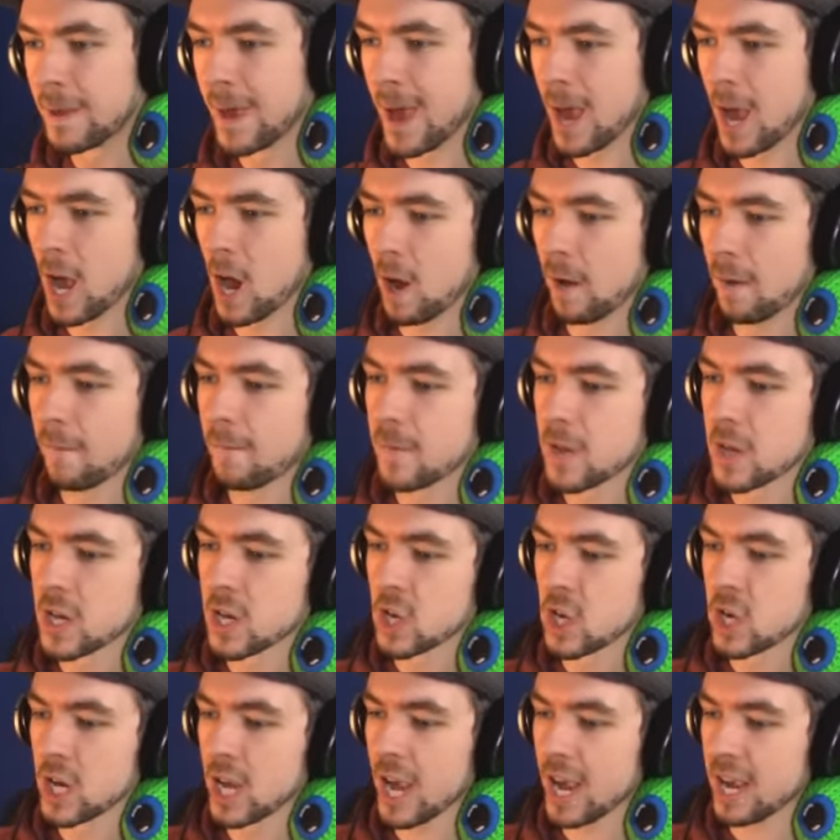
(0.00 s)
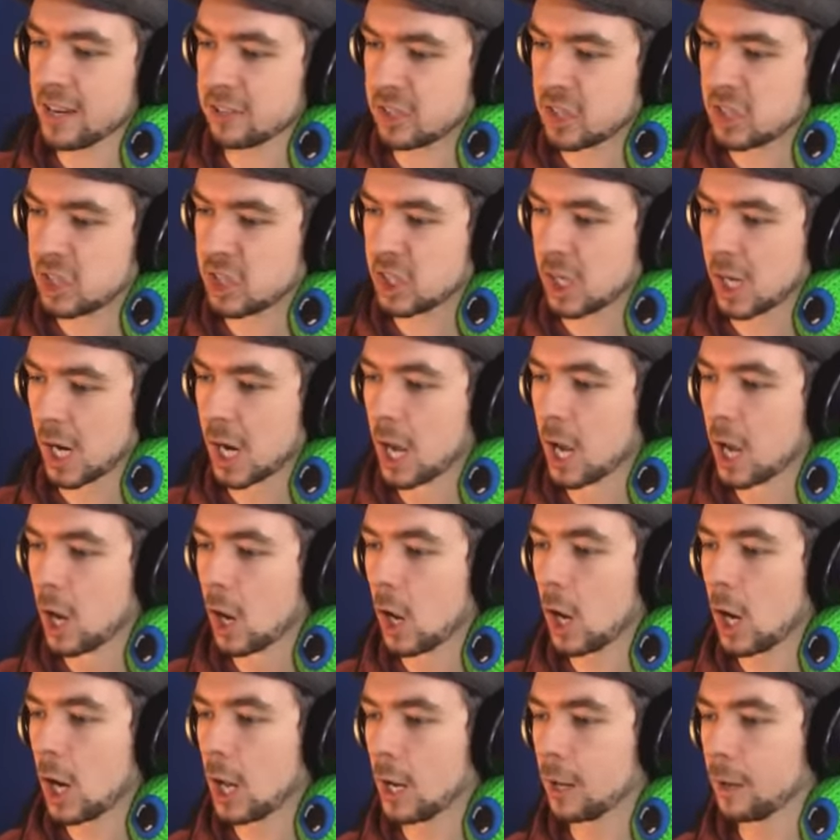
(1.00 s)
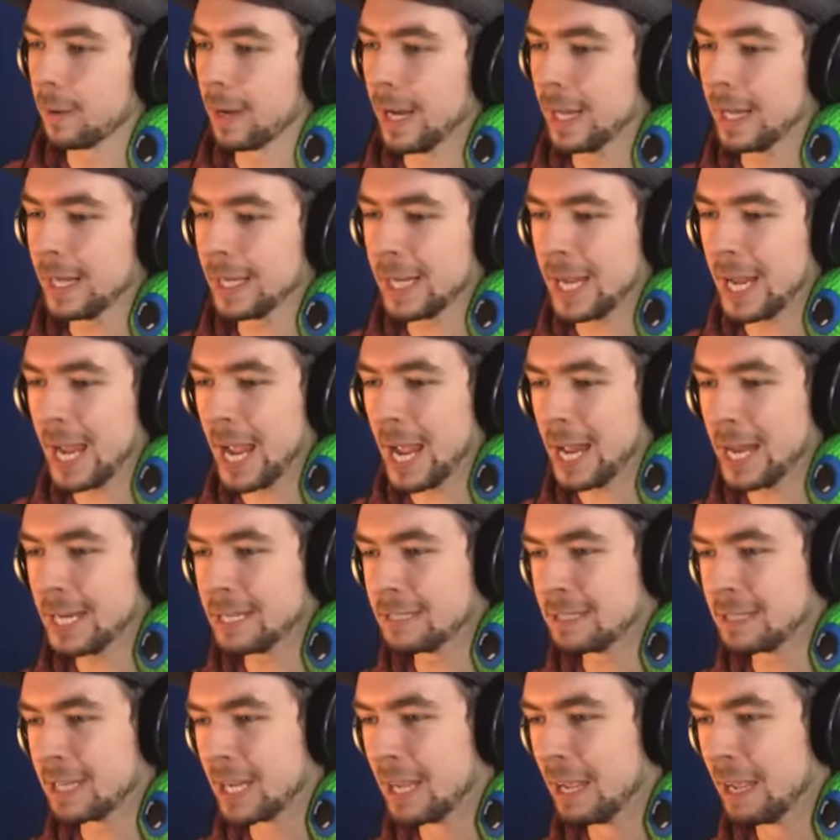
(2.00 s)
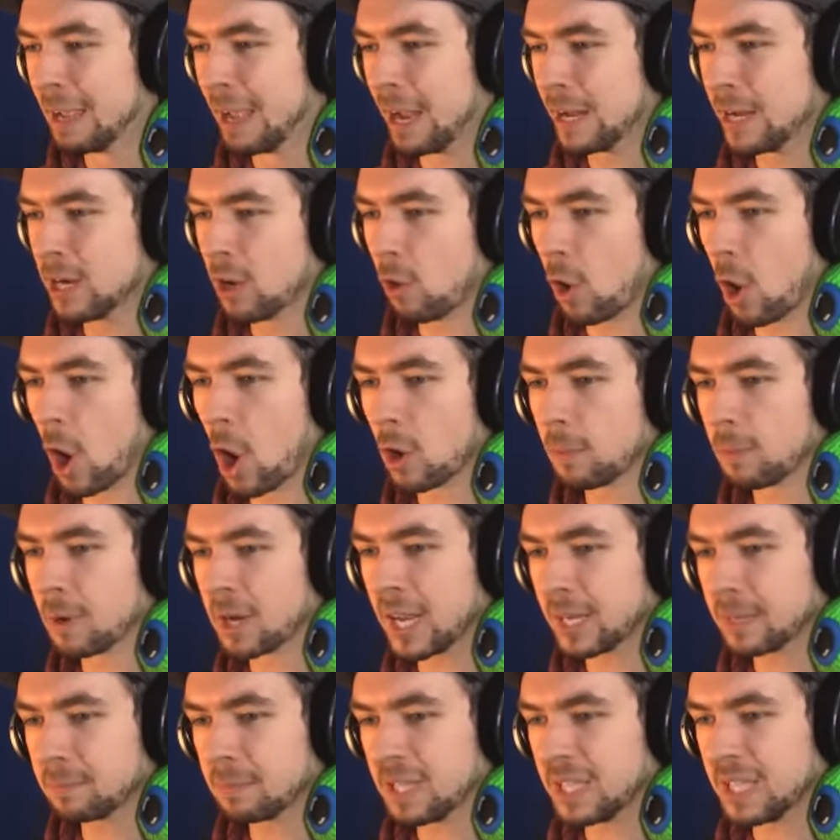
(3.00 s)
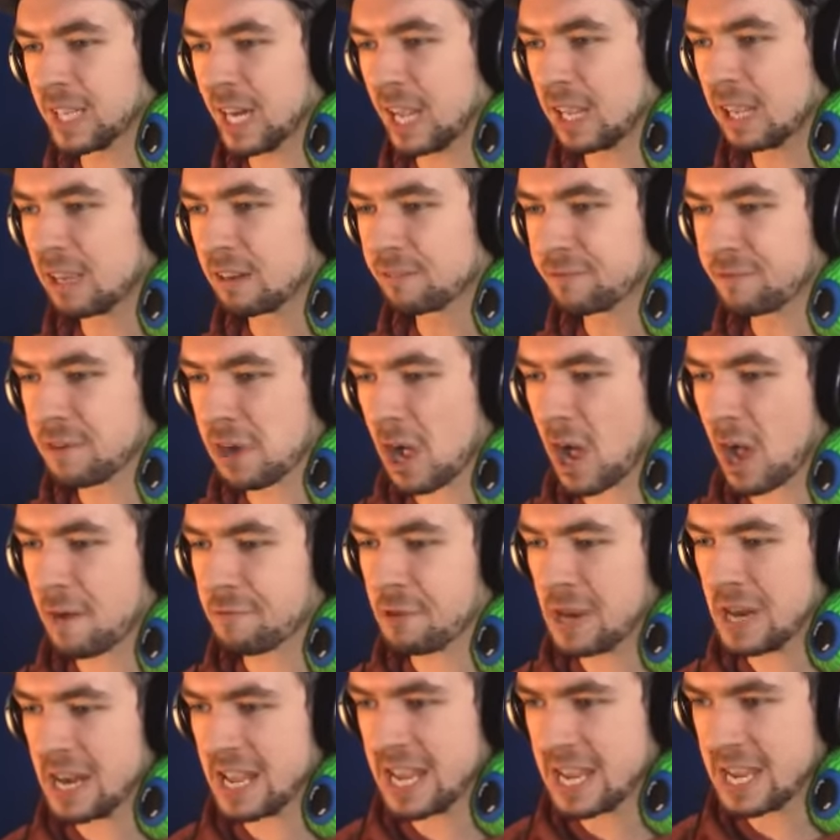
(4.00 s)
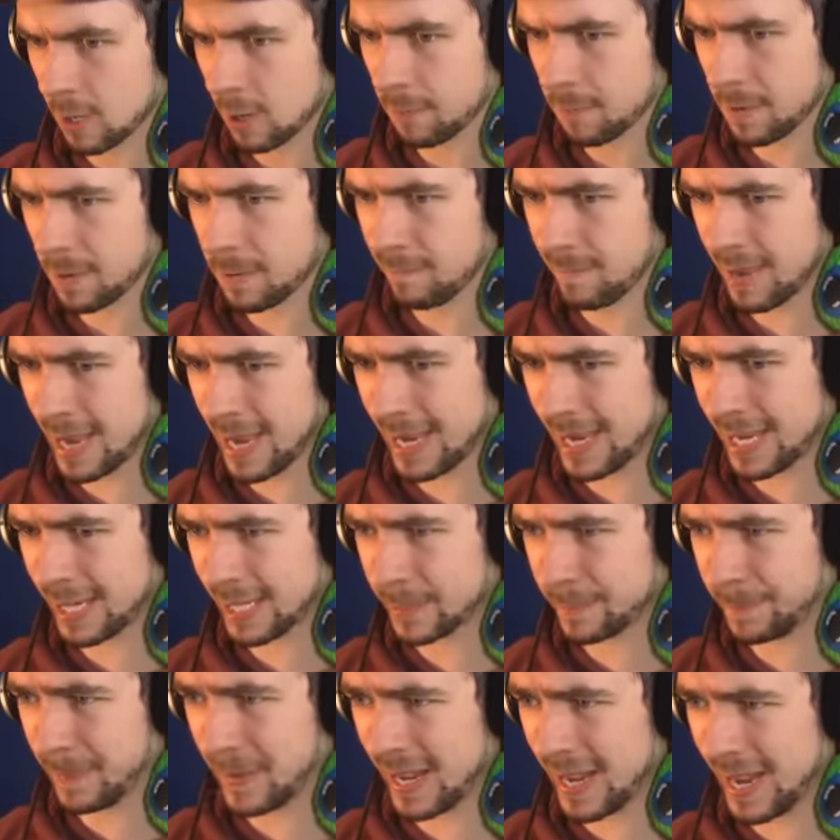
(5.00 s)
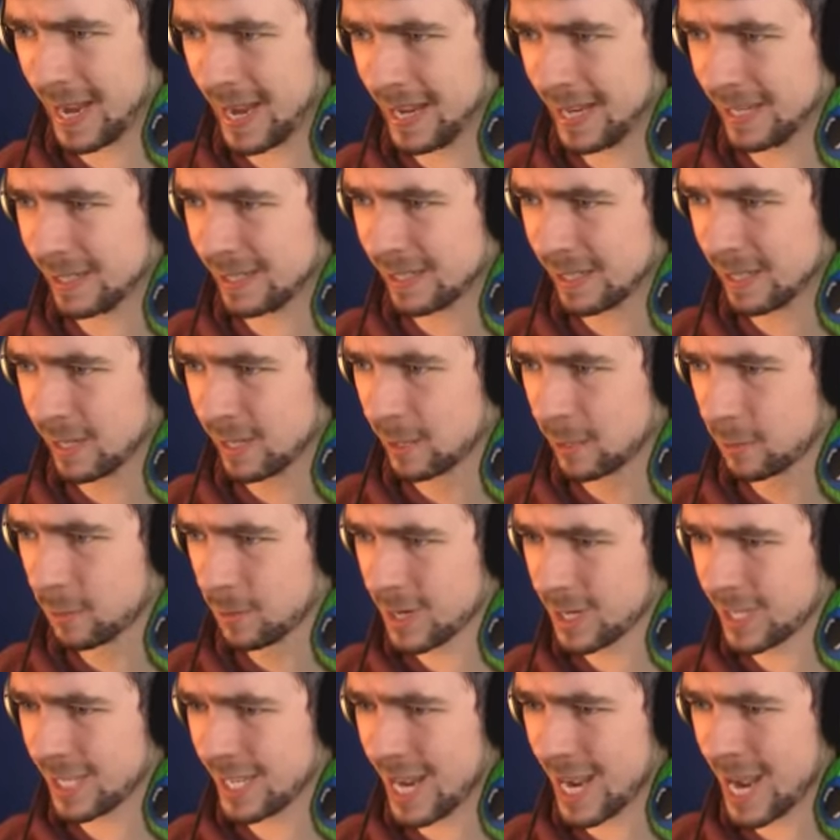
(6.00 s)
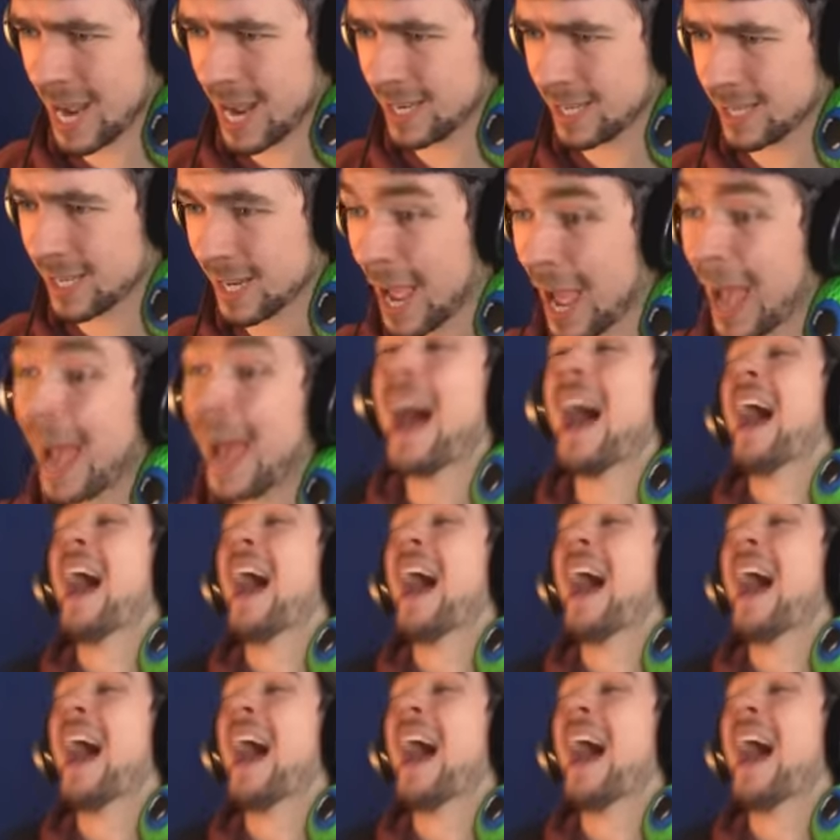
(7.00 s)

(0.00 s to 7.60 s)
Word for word: Ha! Yes. All the way to the end. Ain't no hope will get me today. Fuck off, Willie. Can we make it, please? Where's the end?